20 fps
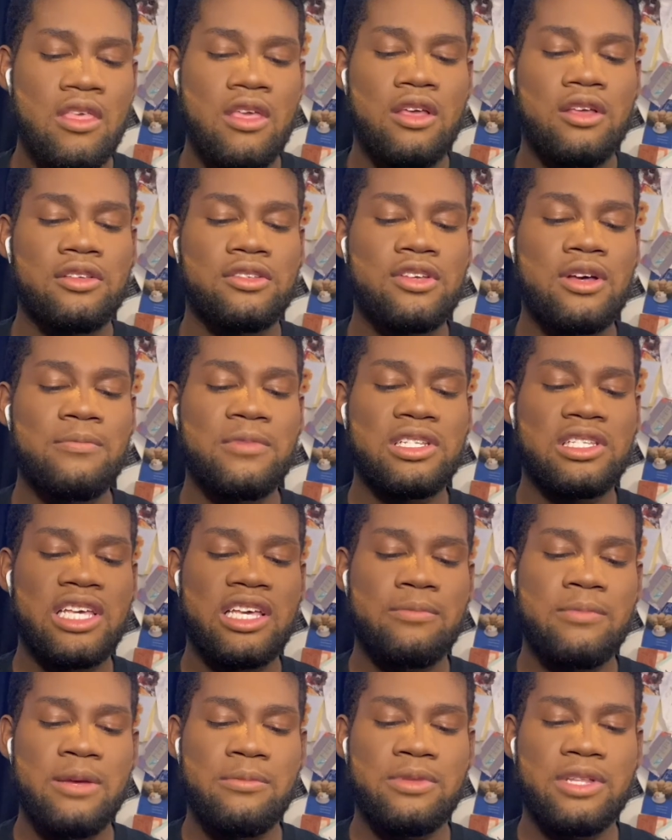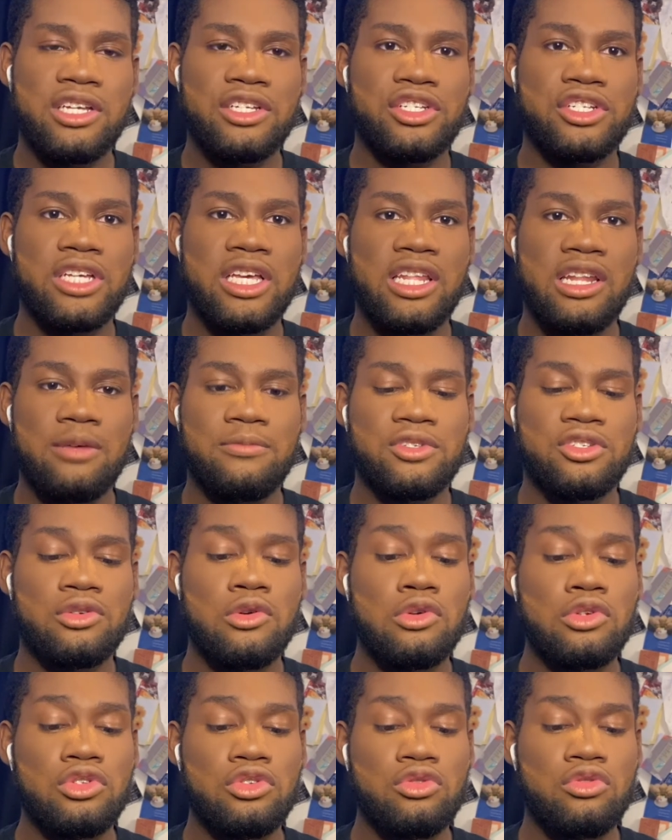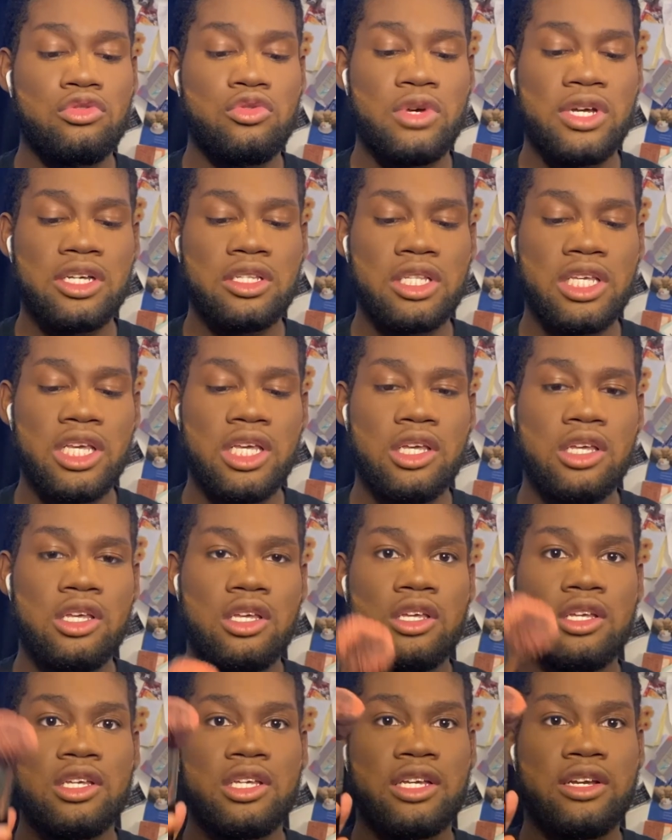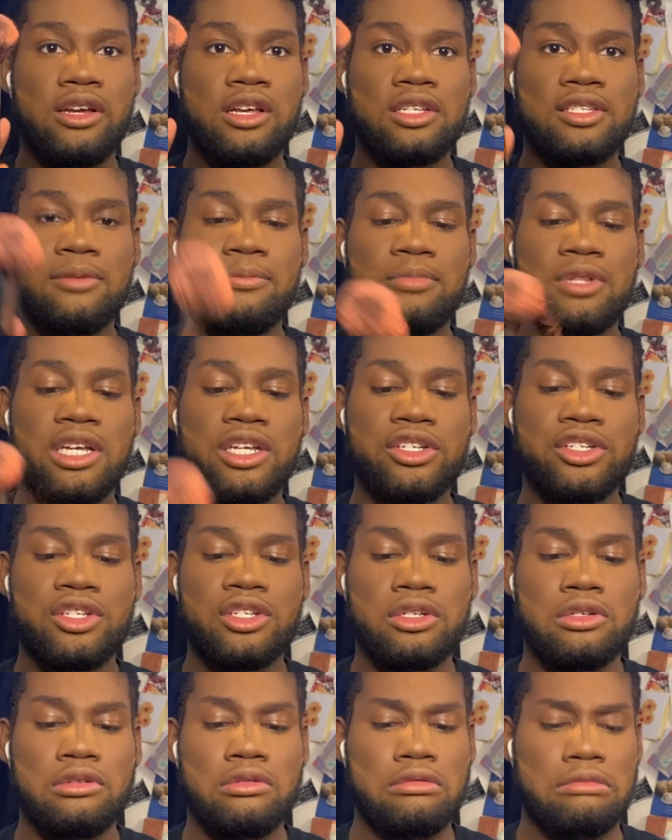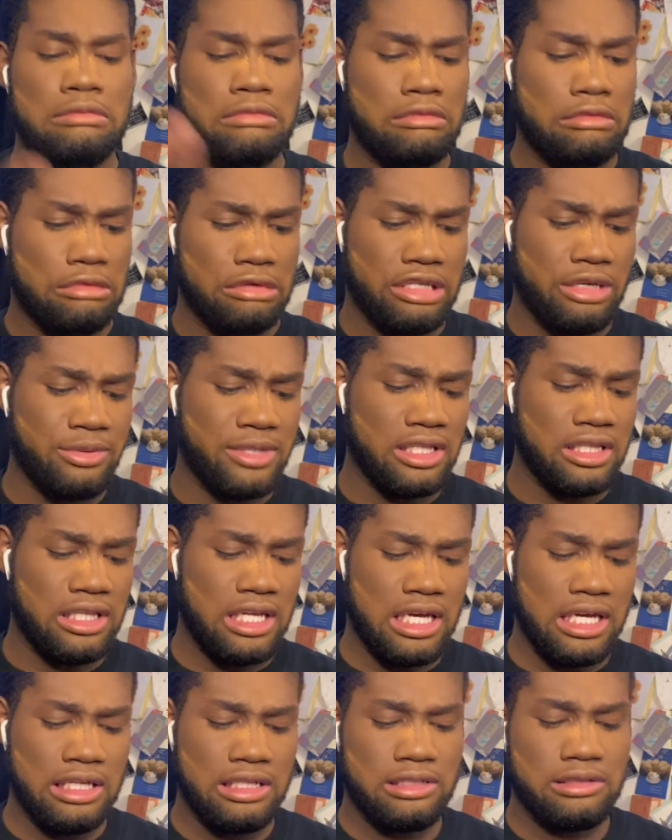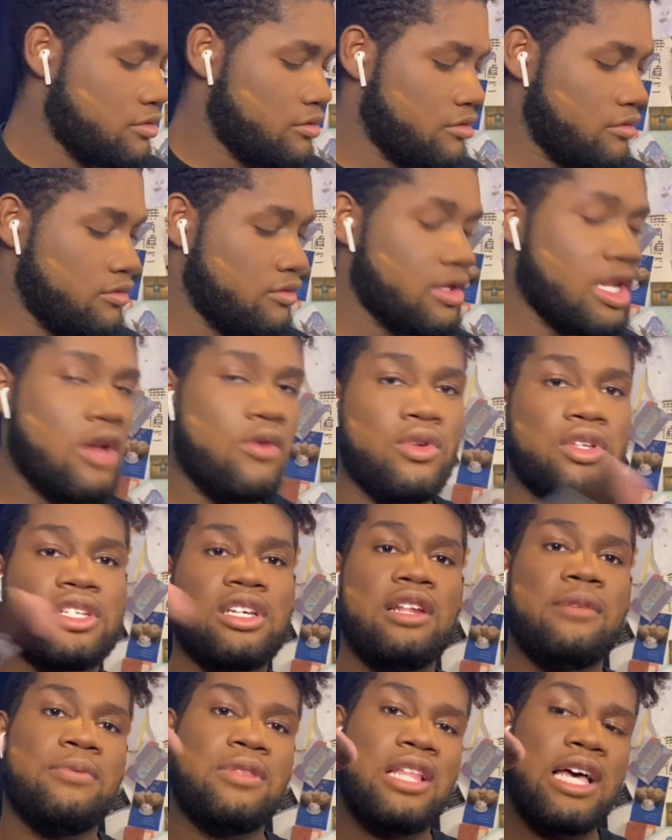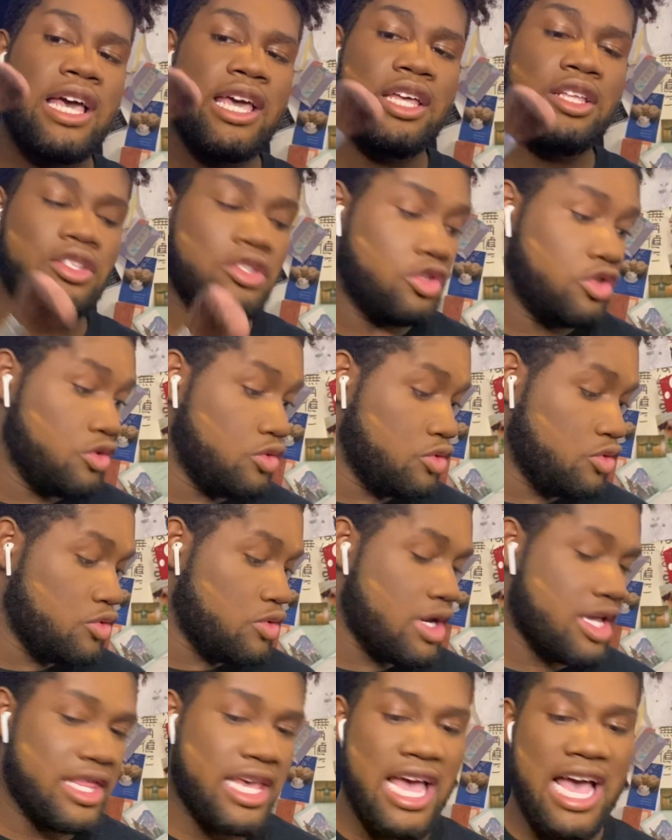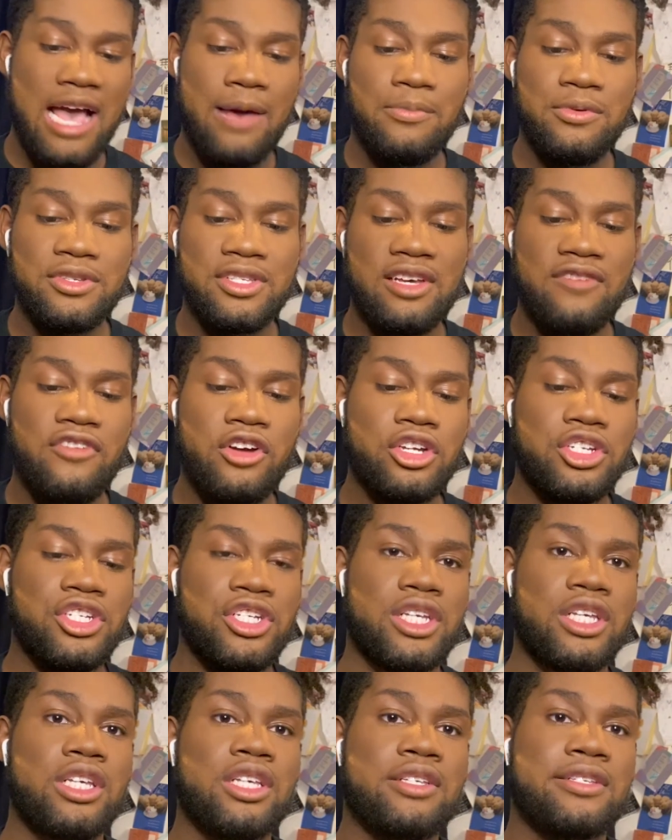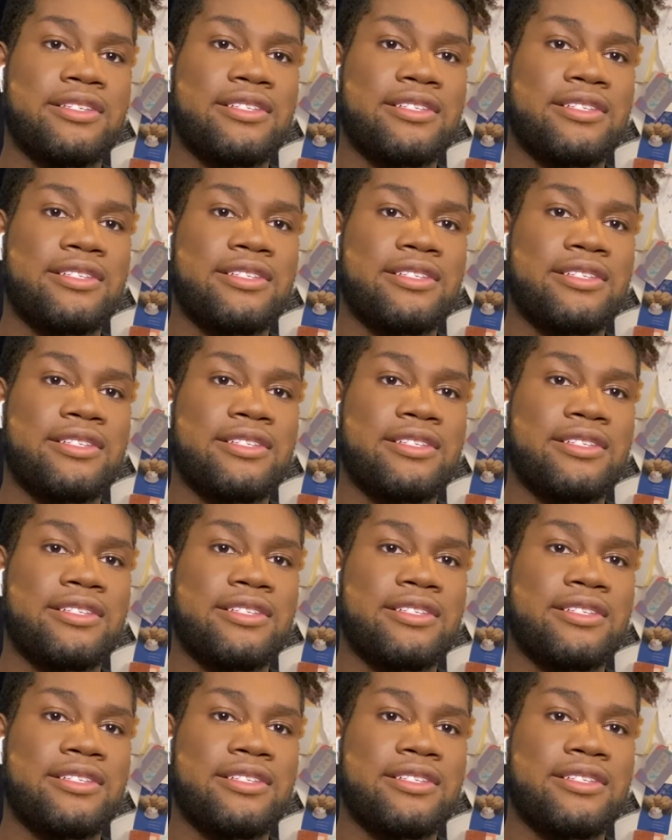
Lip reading: I'm gonna take my blush shade and I'm just going to quickly pick some blush. That was a lot. Then we're just gonna apply it to the apples of our cheeks.